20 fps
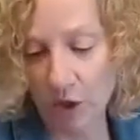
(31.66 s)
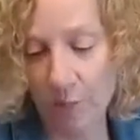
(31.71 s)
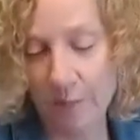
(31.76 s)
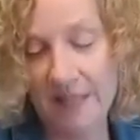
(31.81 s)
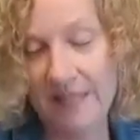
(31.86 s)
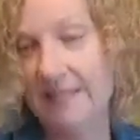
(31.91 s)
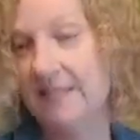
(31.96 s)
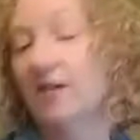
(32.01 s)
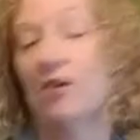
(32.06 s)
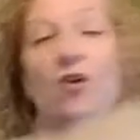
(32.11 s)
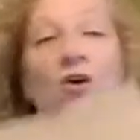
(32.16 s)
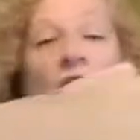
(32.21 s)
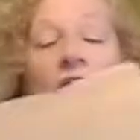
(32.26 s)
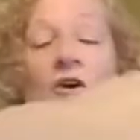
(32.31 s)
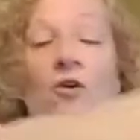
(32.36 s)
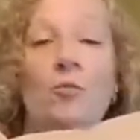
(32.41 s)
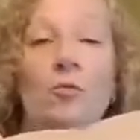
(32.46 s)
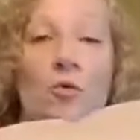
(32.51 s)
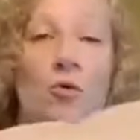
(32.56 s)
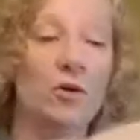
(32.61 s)
piece of
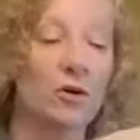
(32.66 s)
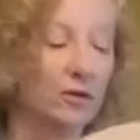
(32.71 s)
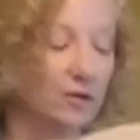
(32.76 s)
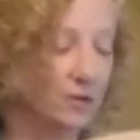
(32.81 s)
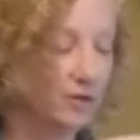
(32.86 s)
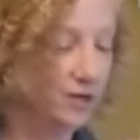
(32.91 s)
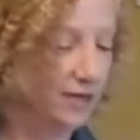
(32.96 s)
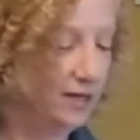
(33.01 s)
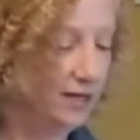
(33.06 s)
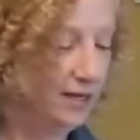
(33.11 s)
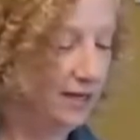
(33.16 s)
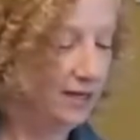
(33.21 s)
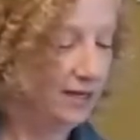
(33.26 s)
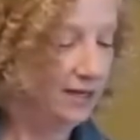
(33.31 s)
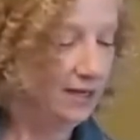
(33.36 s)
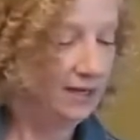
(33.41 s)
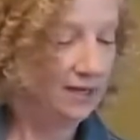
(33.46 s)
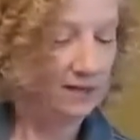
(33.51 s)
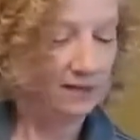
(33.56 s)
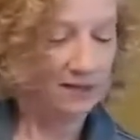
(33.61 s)
cardboard
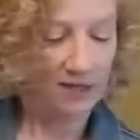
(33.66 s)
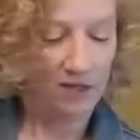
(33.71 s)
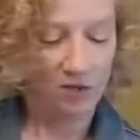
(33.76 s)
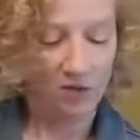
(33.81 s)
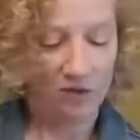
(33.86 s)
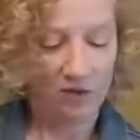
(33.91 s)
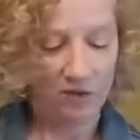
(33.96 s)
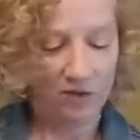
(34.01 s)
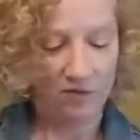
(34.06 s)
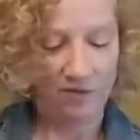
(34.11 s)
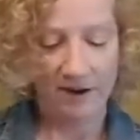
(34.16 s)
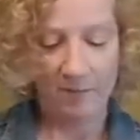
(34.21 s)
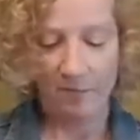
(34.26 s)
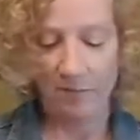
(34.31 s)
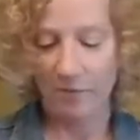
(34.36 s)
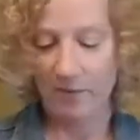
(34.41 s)
that you can wrap